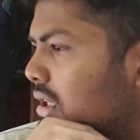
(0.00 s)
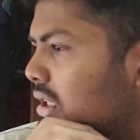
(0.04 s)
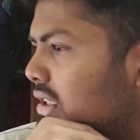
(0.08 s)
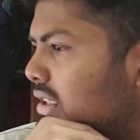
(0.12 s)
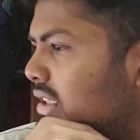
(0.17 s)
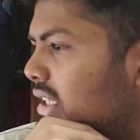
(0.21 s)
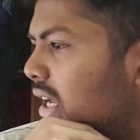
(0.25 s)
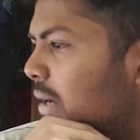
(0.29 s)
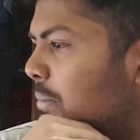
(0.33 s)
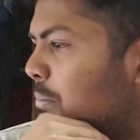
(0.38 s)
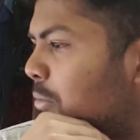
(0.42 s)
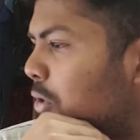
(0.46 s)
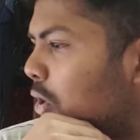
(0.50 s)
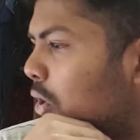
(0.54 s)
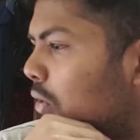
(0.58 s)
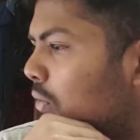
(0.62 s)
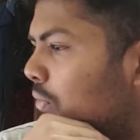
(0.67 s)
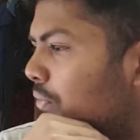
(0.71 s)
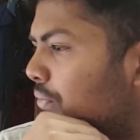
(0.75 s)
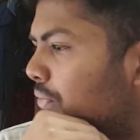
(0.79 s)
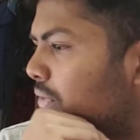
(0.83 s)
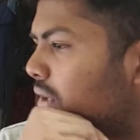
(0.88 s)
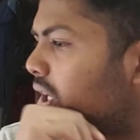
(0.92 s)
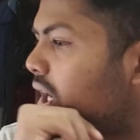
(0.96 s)
Depth
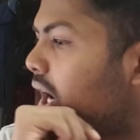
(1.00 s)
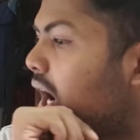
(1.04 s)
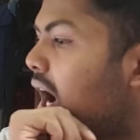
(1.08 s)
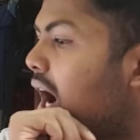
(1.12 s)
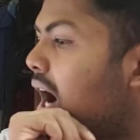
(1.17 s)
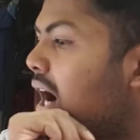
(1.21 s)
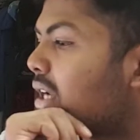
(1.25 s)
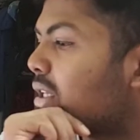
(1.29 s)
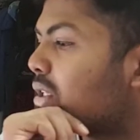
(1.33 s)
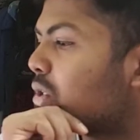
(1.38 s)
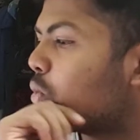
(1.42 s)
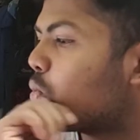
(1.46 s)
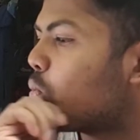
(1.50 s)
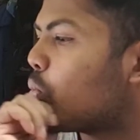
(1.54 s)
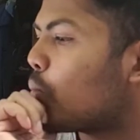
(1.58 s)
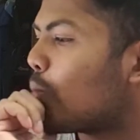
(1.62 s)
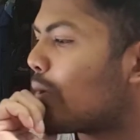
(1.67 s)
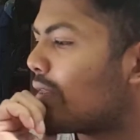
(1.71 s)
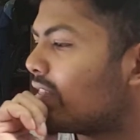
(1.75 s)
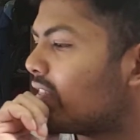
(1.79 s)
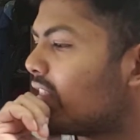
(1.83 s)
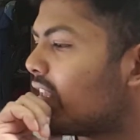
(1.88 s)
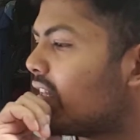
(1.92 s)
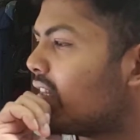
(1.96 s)
of the heart
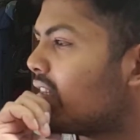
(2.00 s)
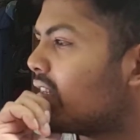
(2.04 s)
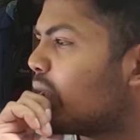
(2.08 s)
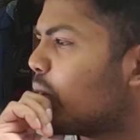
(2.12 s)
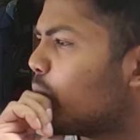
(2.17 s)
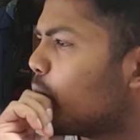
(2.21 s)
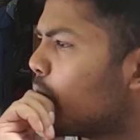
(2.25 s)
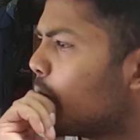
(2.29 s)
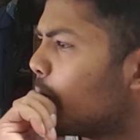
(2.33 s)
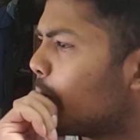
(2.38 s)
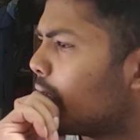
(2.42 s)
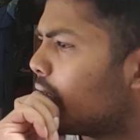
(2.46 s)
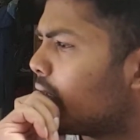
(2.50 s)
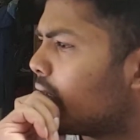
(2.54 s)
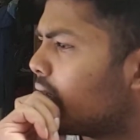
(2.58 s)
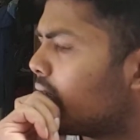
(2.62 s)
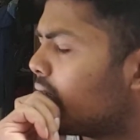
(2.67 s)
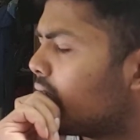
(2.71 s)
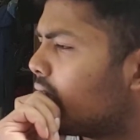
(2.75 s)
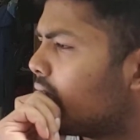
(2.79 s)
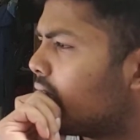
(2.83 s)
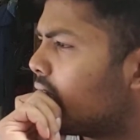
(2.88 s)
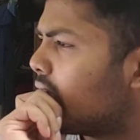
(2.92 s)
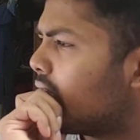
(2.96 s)
within the woman.
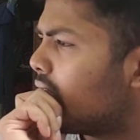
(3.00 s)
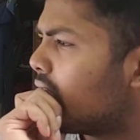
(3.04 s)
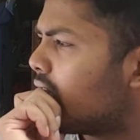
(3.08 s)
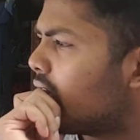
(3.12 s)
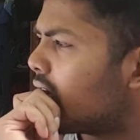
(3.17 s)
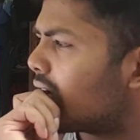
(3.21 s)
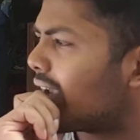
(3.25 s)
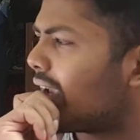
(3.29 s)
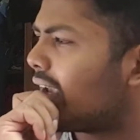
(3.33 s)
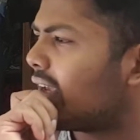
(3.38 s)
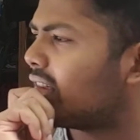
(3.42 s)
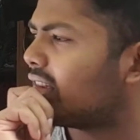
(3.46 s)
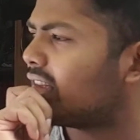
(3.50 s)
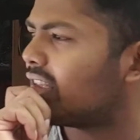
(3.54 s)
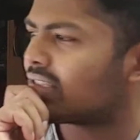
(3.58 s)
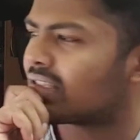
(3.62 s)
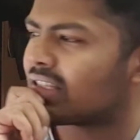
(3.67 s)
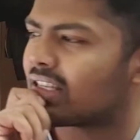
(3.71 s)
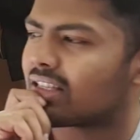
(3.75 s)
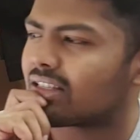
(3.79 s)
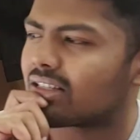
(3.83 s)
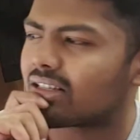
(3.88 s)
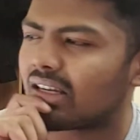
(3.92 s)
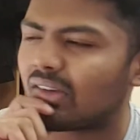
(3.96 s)
Okay,
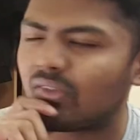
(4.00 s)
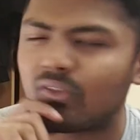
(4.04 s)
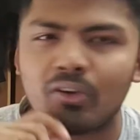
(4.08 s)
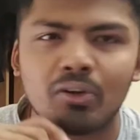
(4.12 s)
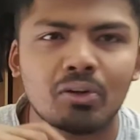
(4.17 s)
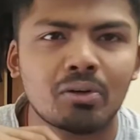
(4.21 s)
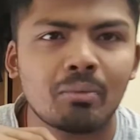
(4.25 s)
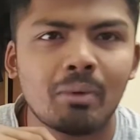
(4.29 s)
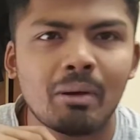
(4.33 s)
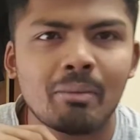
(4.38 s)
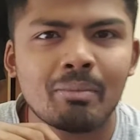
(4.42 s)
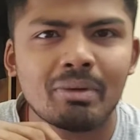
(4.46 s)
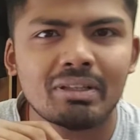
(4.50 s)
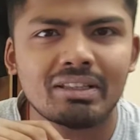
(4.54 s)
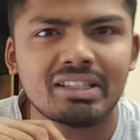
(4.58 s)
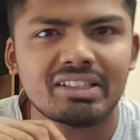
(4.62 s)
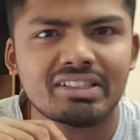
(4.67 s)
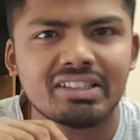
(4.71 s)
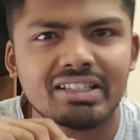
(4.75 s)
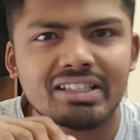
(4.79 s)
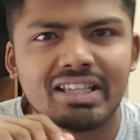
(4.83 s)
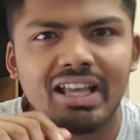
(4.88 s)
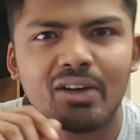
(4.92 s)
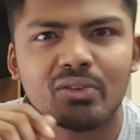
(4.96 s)
this is, if you remember,
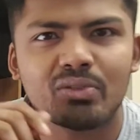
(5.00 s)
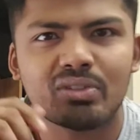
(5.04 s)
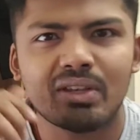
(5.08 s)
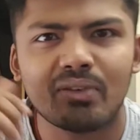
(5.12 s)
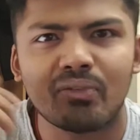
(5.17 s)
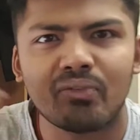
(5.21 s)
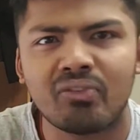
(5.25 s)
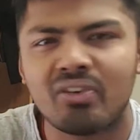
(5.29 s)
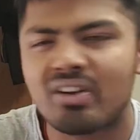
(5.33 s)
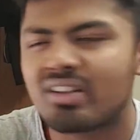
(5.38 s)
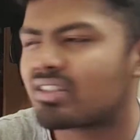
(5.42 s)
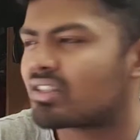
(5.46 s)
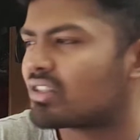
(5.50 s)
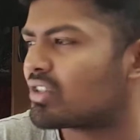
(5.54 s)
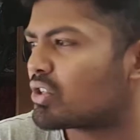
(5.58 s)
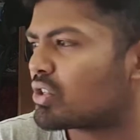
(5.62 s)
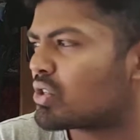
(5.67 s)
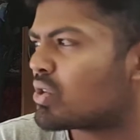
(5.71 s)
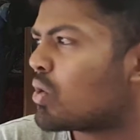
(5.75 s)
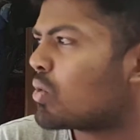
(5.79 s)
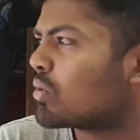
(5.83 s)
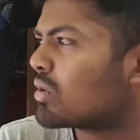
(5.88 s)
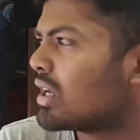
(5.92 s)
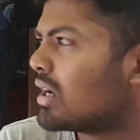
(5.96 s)
this is how she first
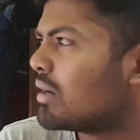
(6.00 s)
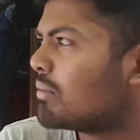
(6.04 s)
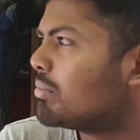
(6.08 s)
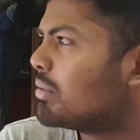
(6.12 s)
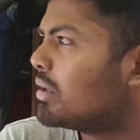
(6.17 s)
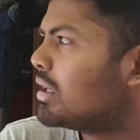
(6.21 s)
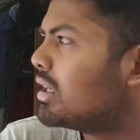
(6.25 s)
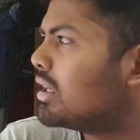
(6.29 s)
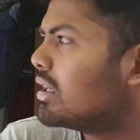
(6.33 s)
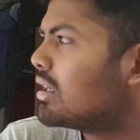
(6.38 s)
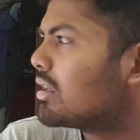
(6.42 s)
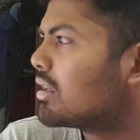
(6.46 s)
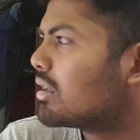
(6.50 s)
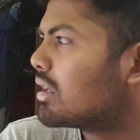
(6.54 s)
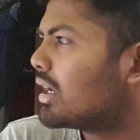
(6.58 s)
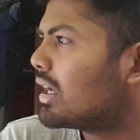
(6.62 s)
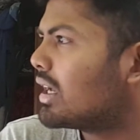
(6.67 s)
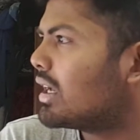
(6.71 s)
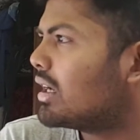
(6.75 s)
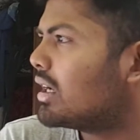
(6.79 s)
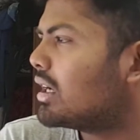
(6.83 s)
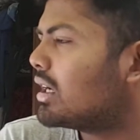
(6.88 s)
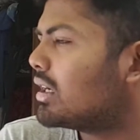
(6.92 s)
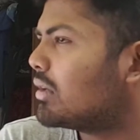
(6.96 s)
showed up
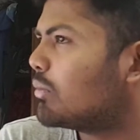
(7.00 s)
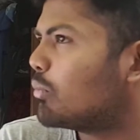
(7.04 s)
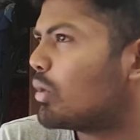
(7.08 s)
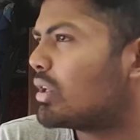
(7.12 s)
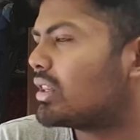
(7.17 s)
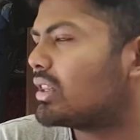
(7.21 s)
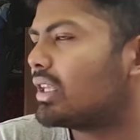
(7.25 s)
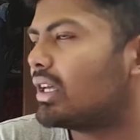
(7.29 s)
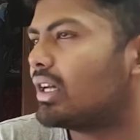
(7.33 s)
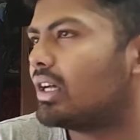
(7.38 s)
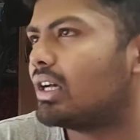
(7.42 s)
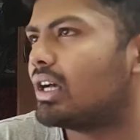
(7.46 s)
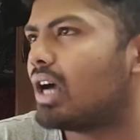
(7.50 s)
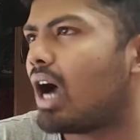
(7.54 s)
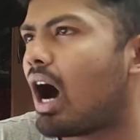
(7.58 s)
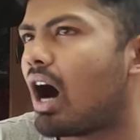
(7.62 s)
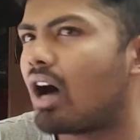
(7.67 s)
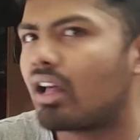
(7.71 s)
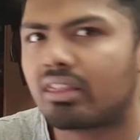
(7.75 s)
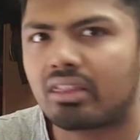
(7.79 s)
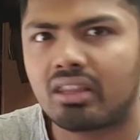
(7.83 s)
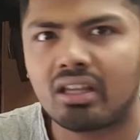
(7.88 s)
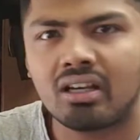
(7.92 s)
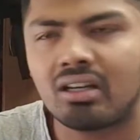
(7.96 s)
with
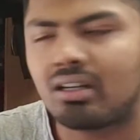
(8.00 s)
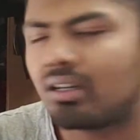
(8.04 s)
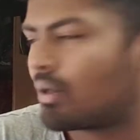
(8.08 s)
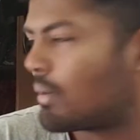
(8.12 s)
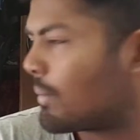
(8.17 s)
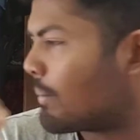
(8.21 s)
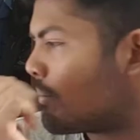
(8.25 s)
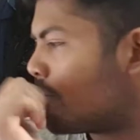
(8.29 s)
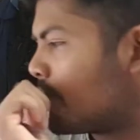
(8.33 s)
Arthur.